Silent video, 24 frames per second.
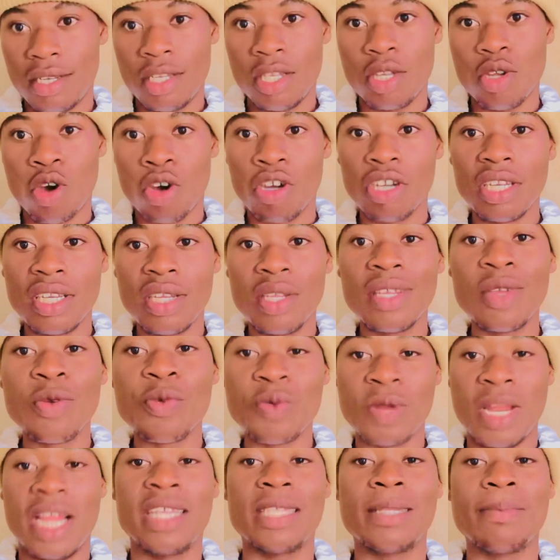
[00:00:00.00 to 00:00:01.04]

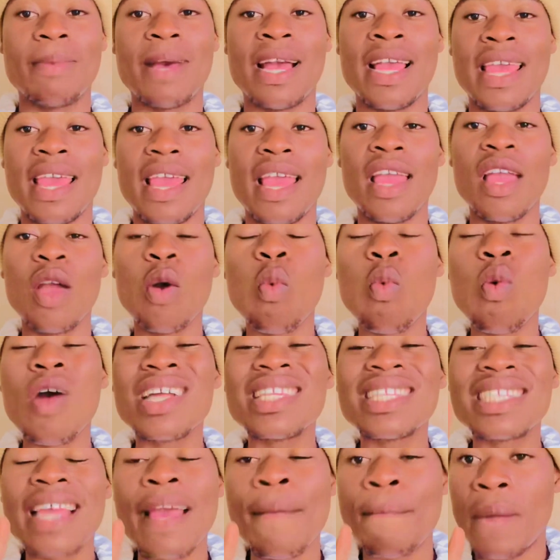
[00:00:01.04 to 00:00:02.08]
relax my hair
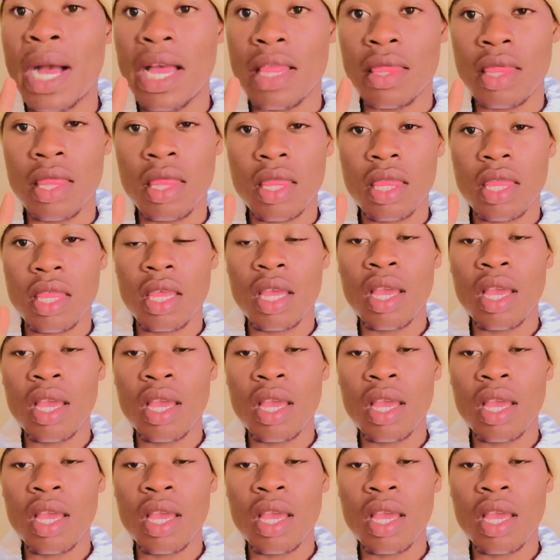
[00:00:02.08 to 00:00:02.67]
once a month.